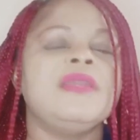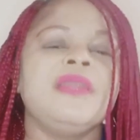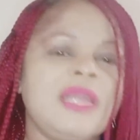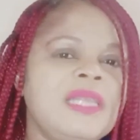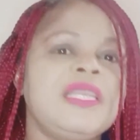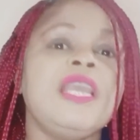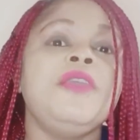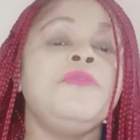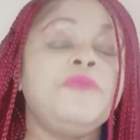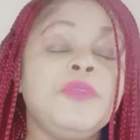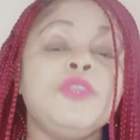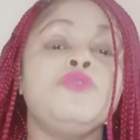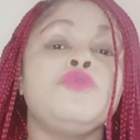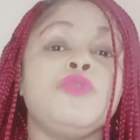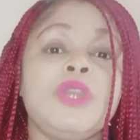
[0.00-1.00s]
But if he
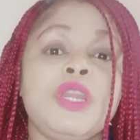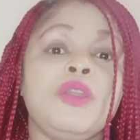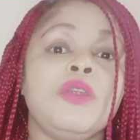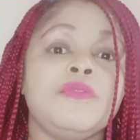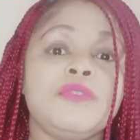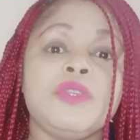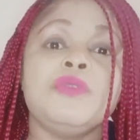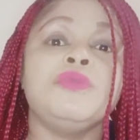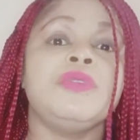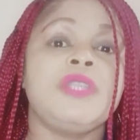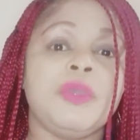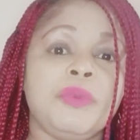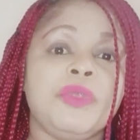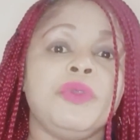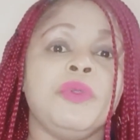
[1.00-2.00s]
truly loves you, he will stay
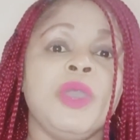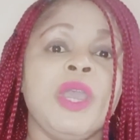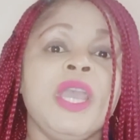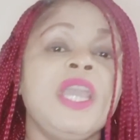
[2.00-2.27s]
with you.